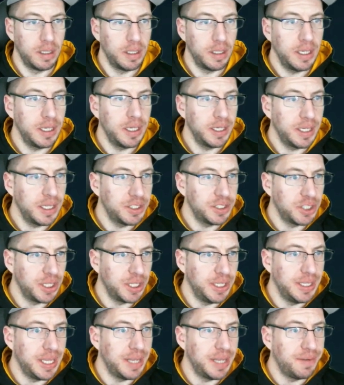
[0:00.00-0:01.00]
Gotcha.
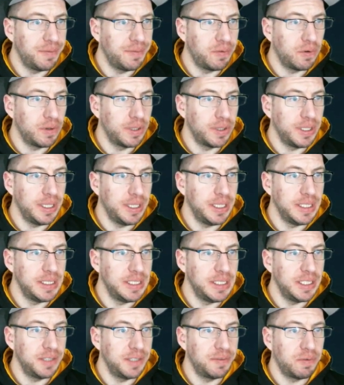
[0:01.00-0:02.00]
And then for the
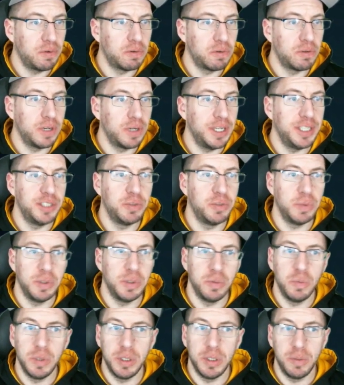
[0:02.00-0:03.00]
tier 4 rage,
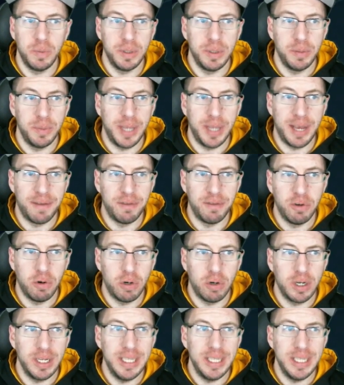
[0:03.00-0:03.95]
we have Nora.